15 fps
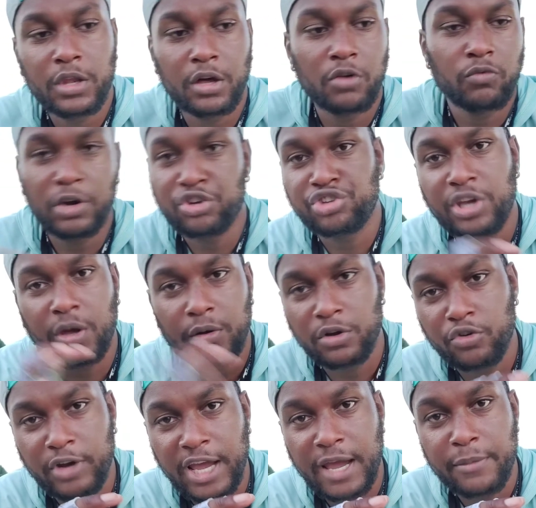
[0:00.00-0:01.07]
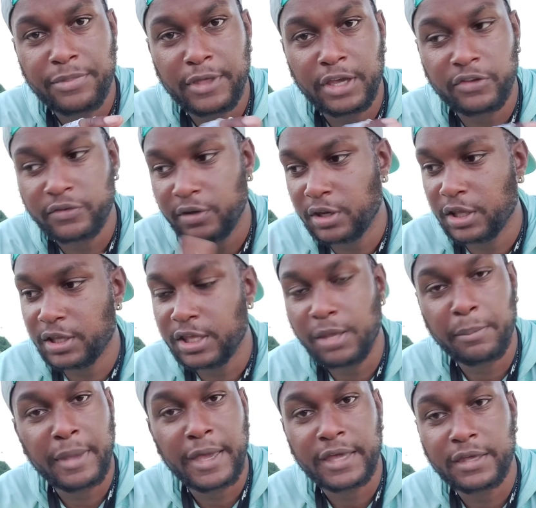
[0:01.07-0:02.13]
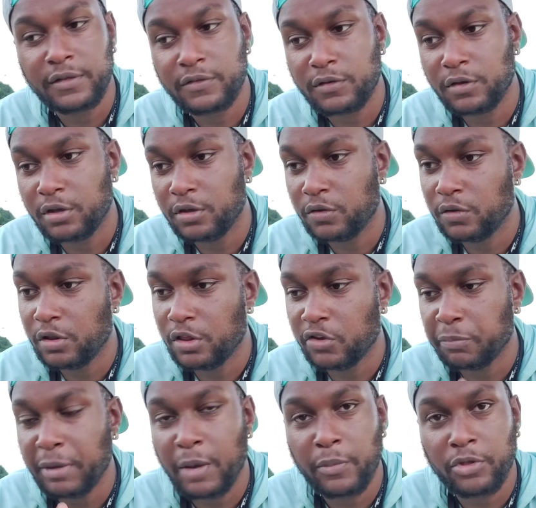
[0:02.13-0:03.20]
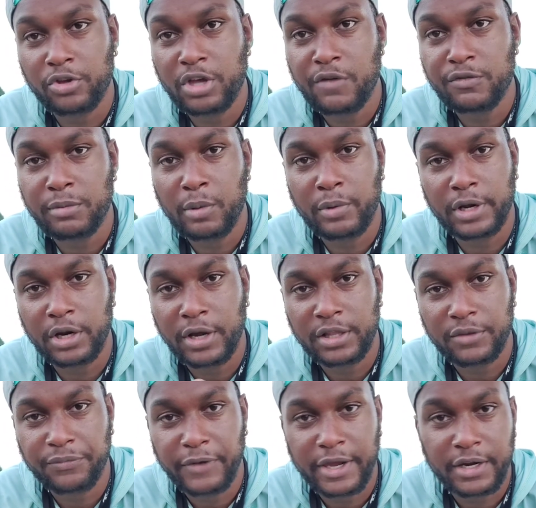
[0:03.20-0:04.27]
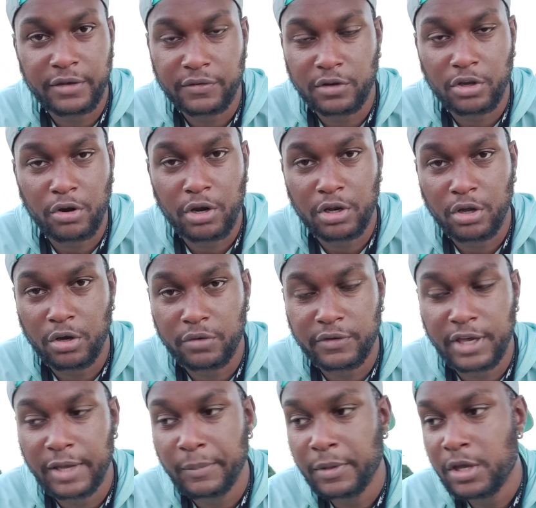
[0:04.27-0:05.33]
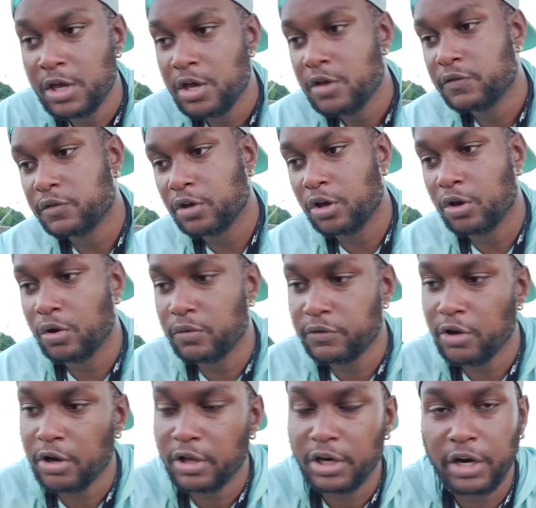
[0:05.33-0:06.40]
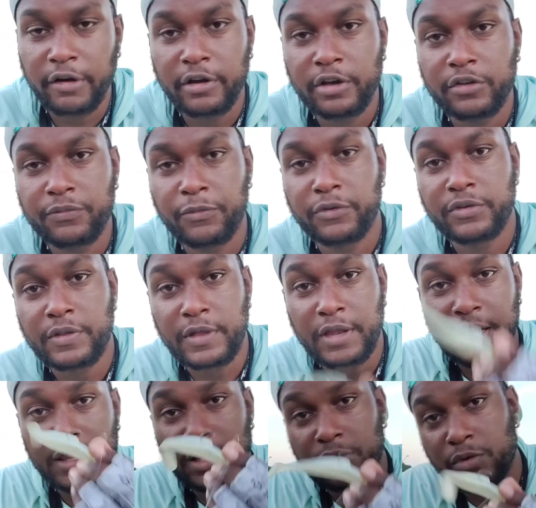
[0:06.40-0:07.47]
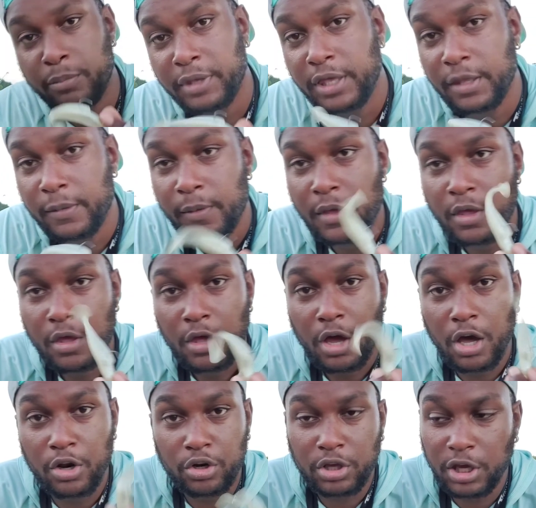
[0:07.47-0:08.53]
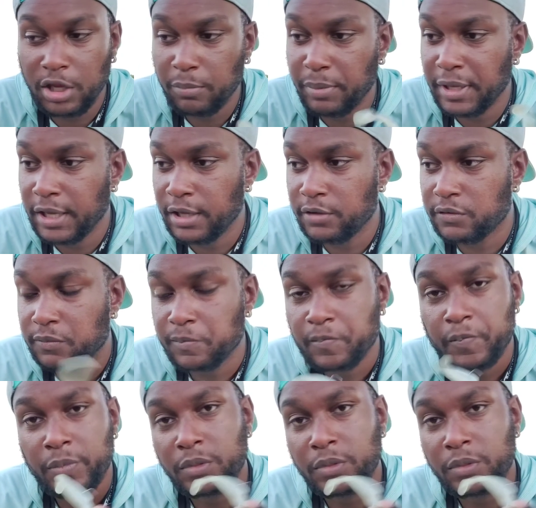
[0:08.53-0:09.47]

and they'll rush out and grab things and then get back into the spot where they're comfortable, where they don't have to fight against the current the whole time. So target areas for something like this would be undercut banks,